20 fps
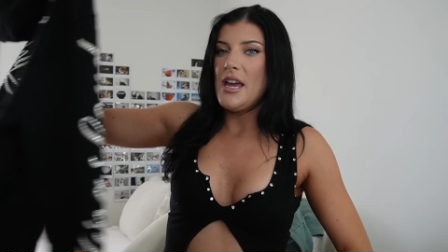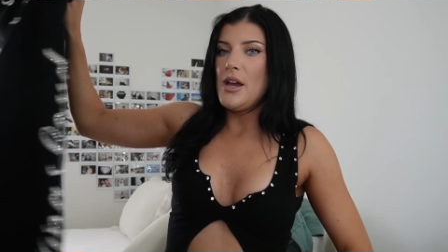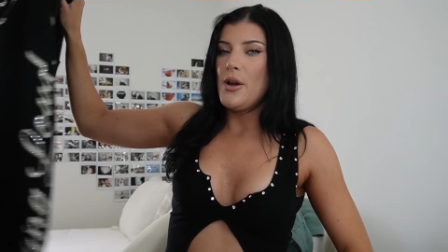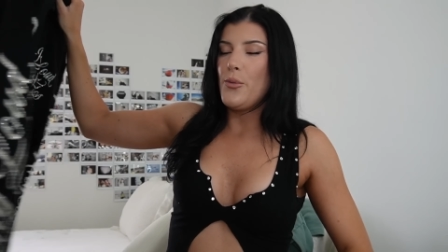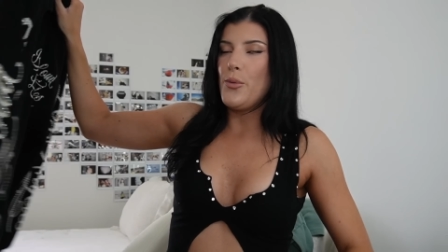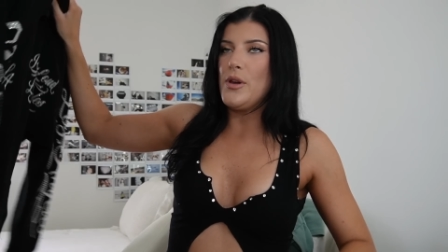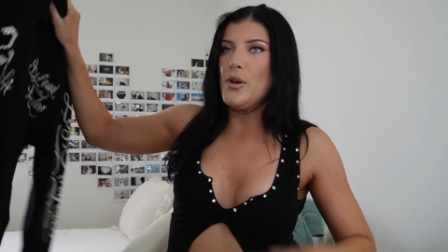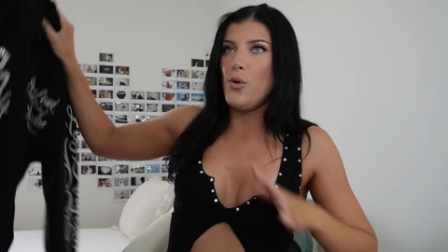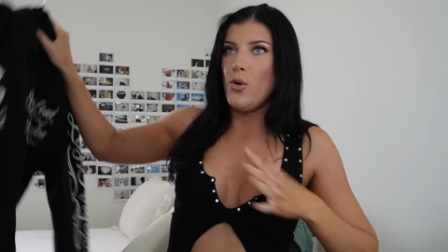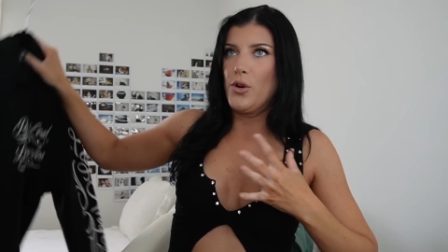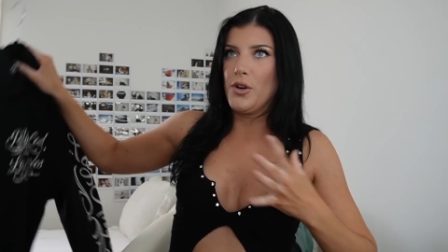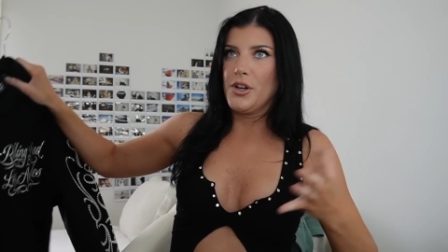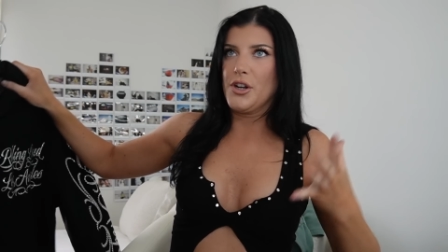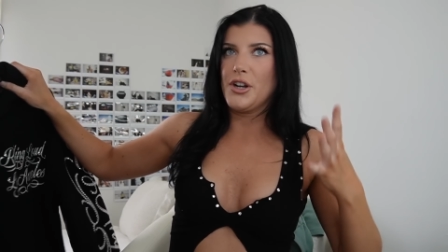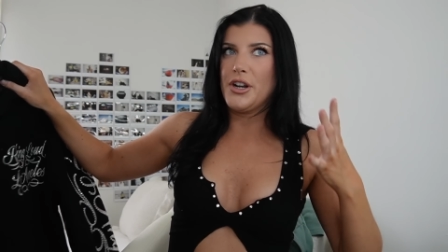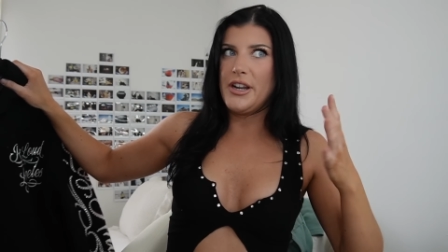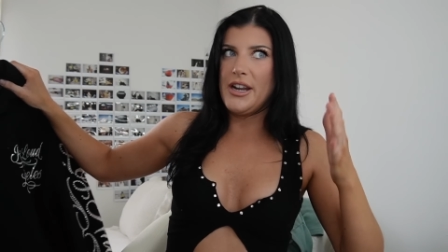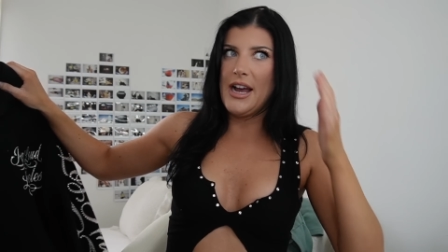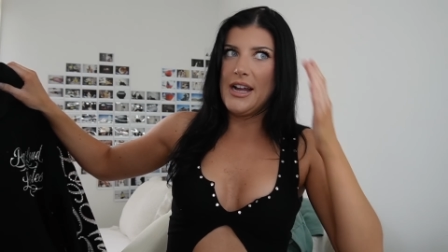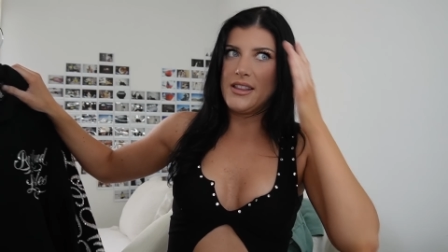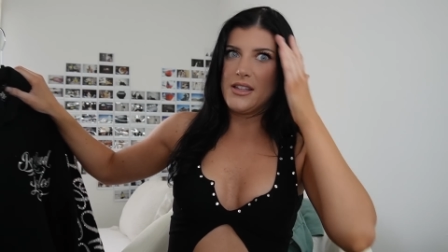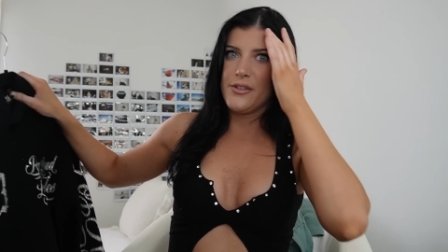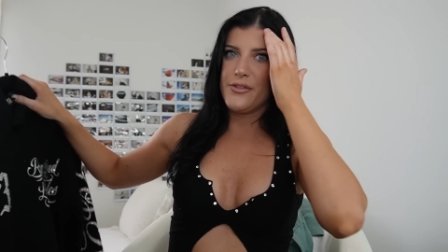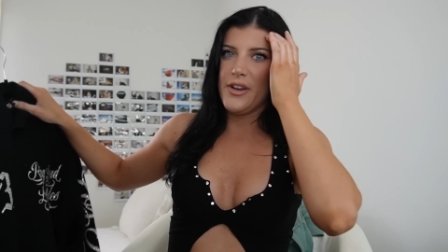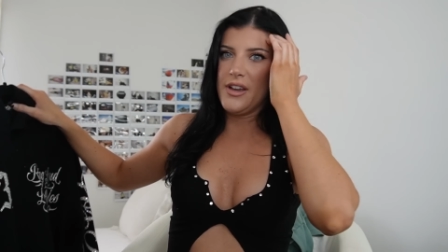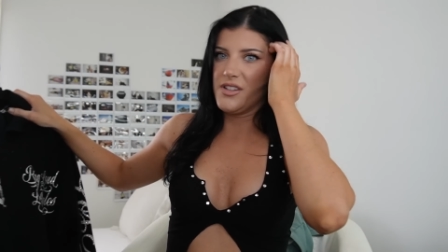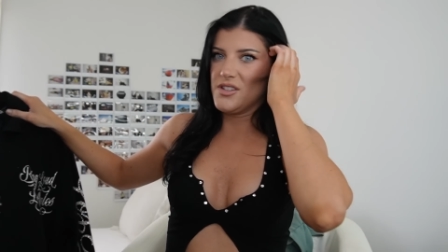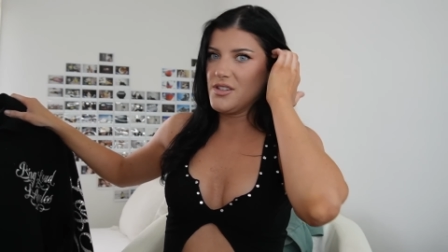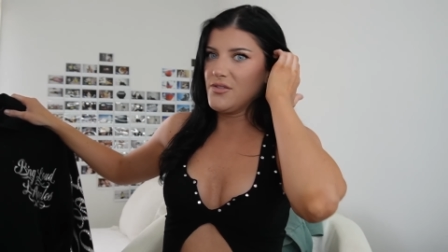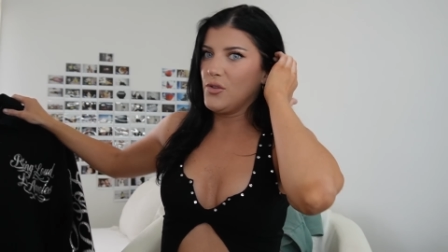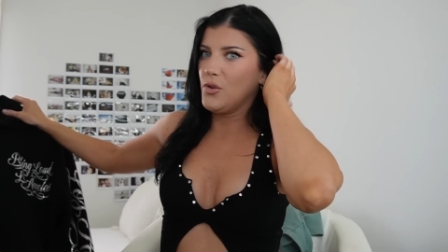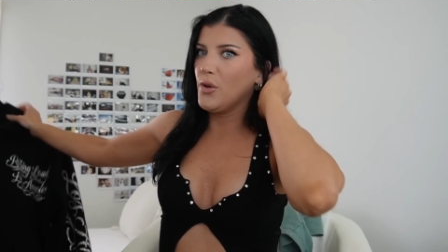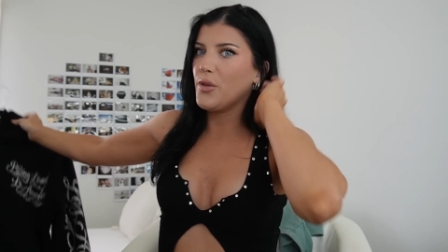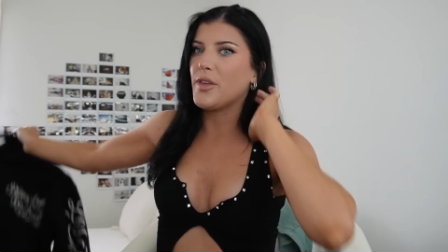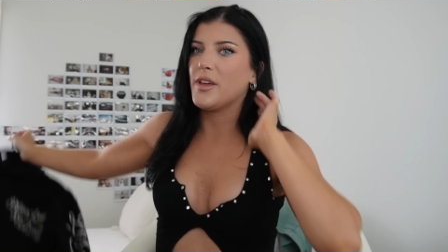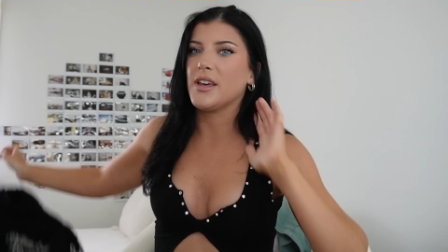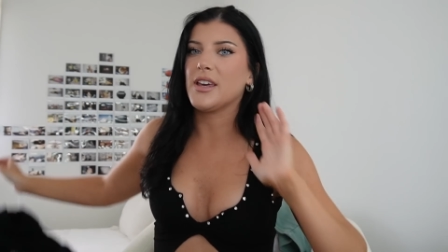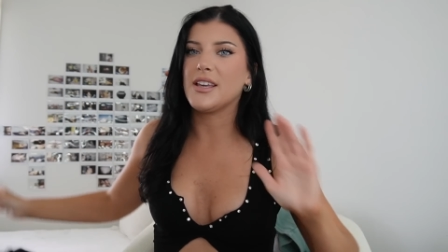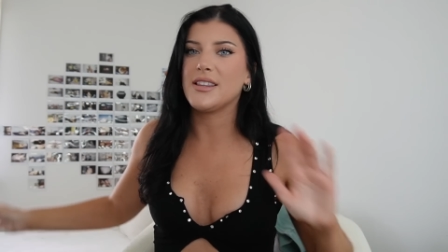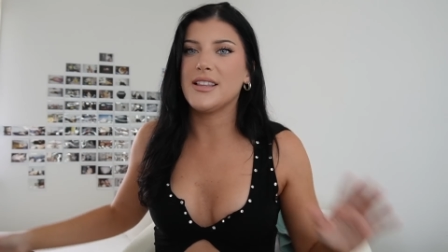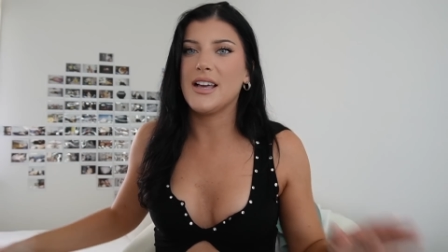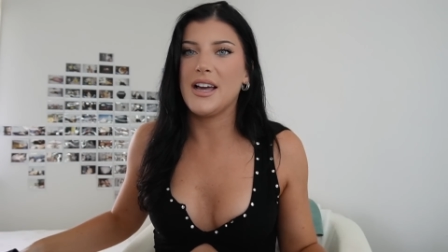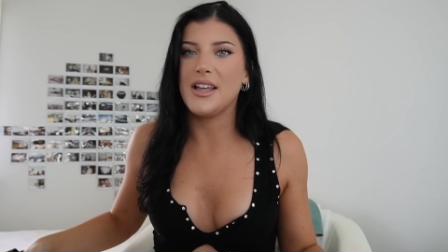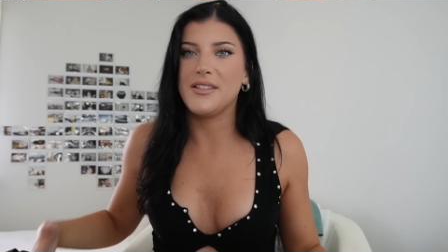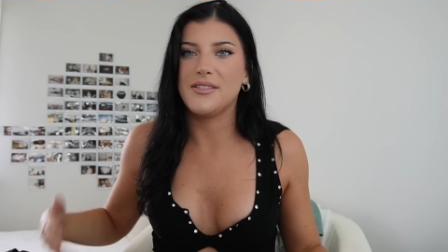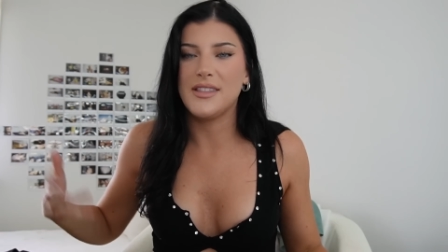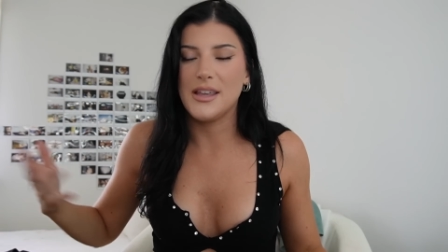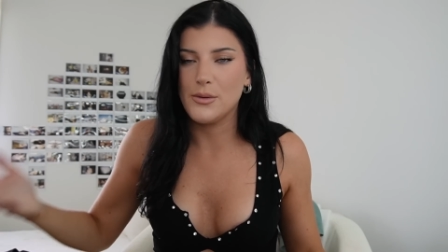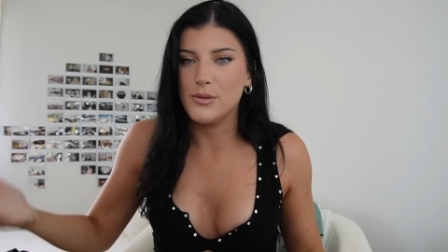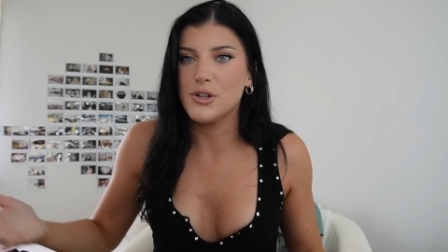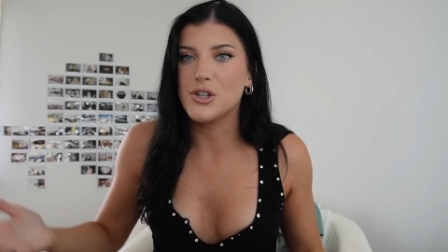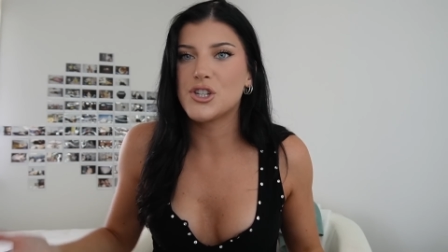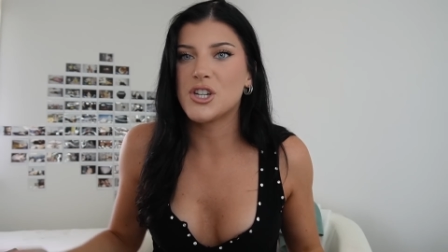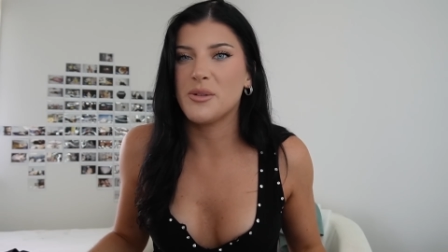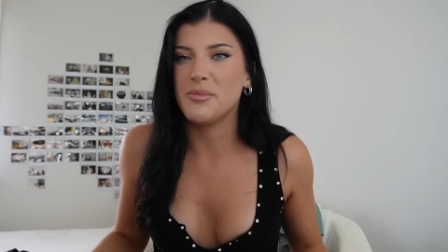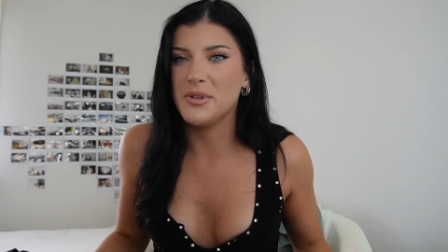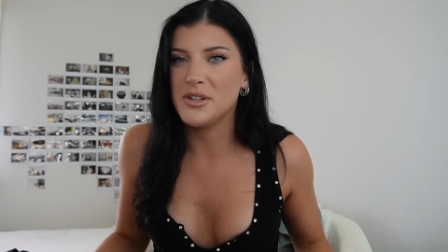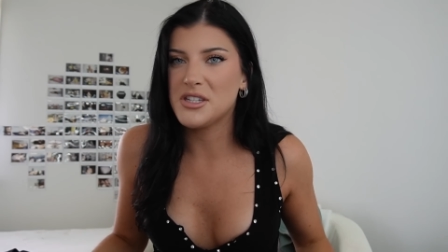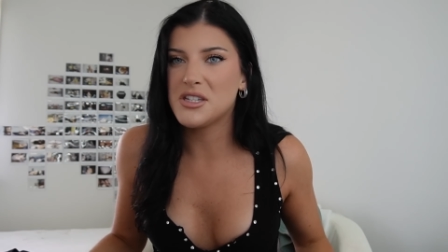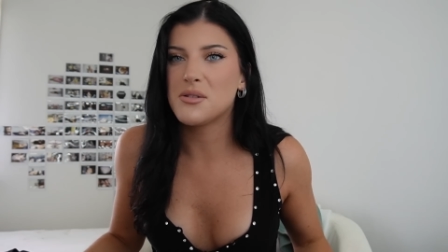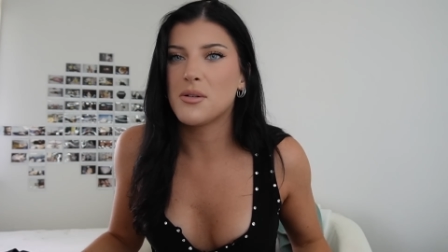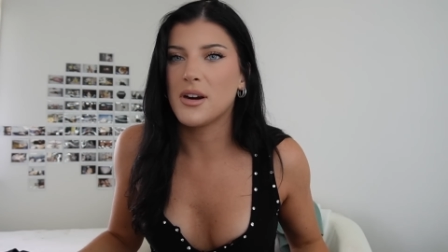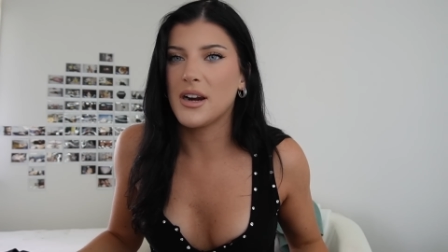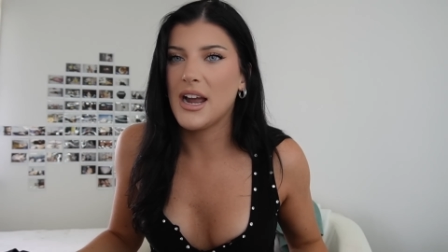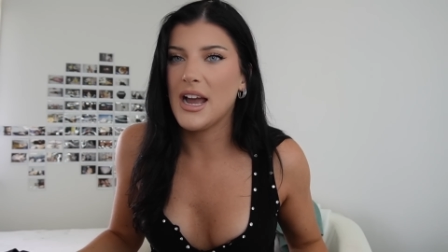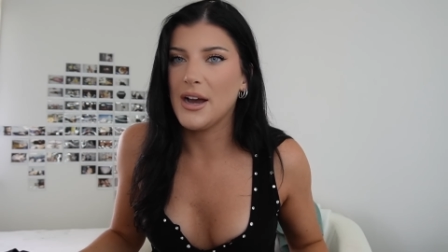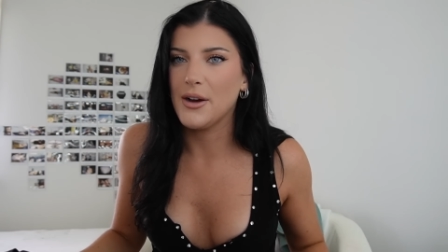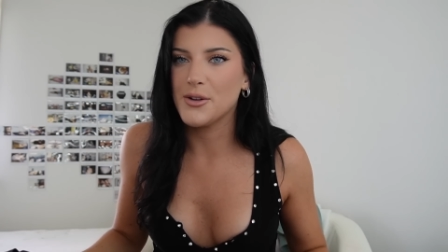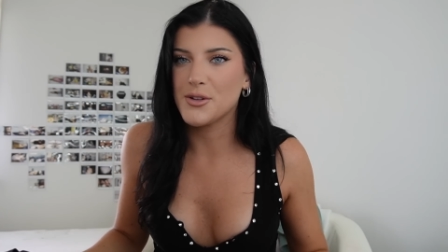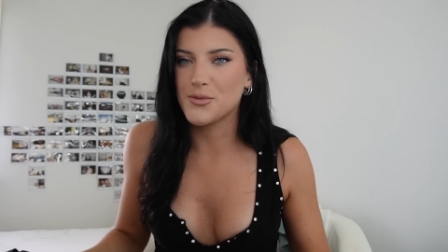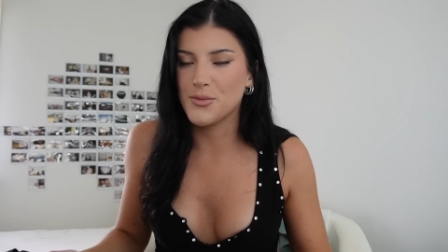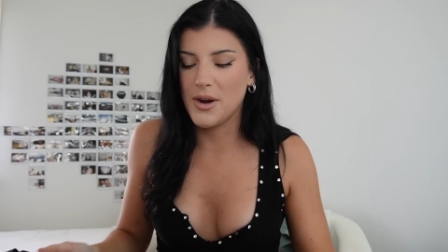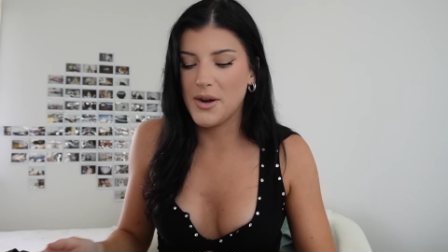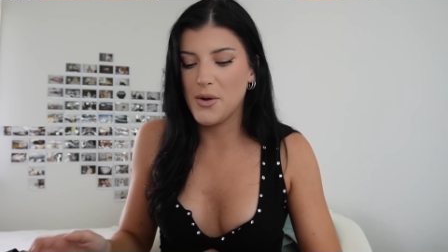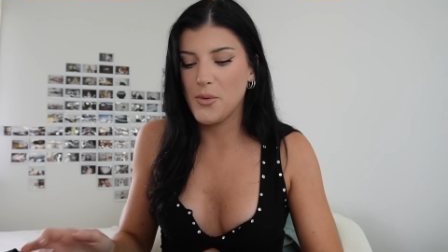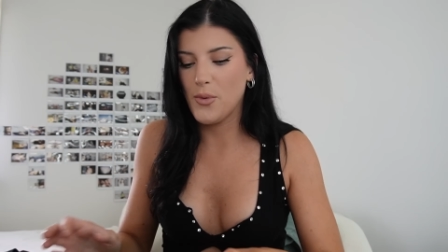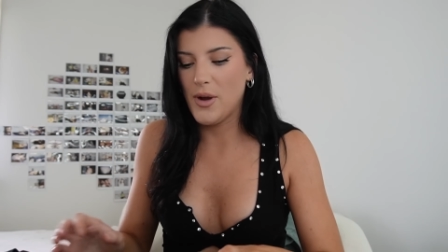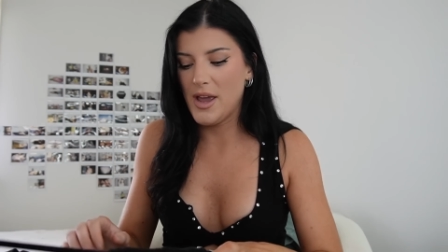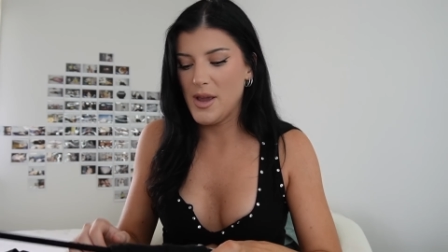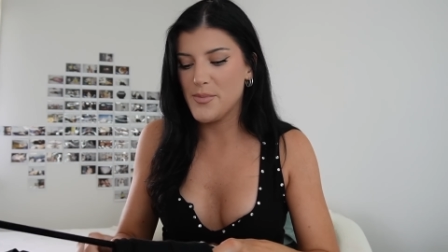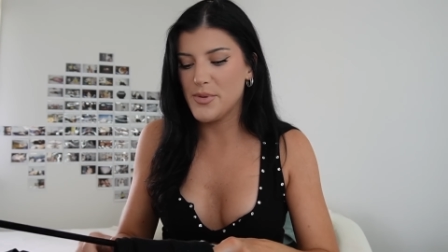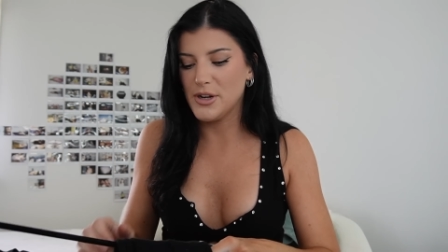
we ordered it at the festival thinking that they would ship it to our house right away,